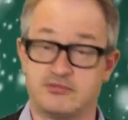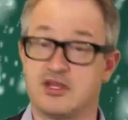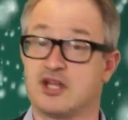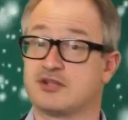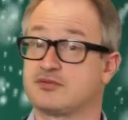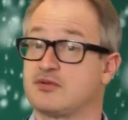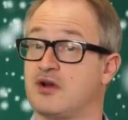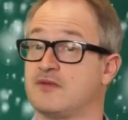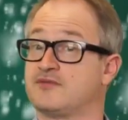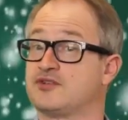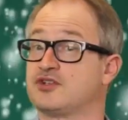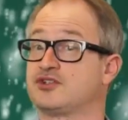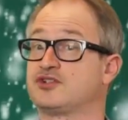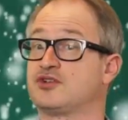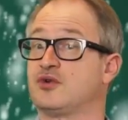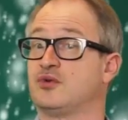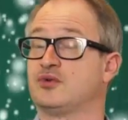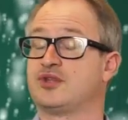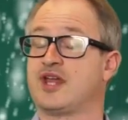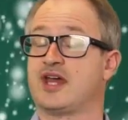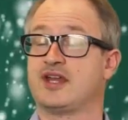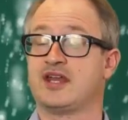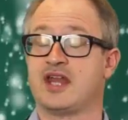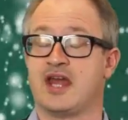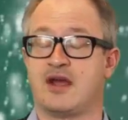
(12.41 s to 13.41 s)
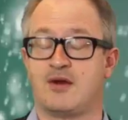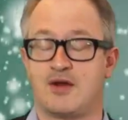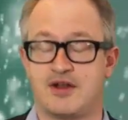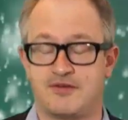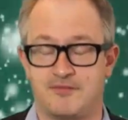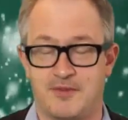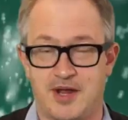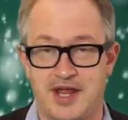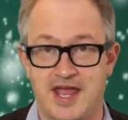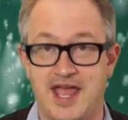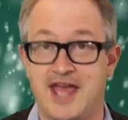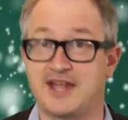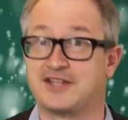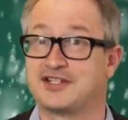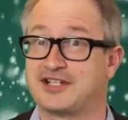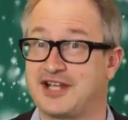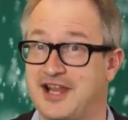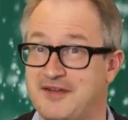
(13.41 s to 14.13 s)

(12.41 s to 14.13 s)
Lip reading: That's what I've just called that now out of my head.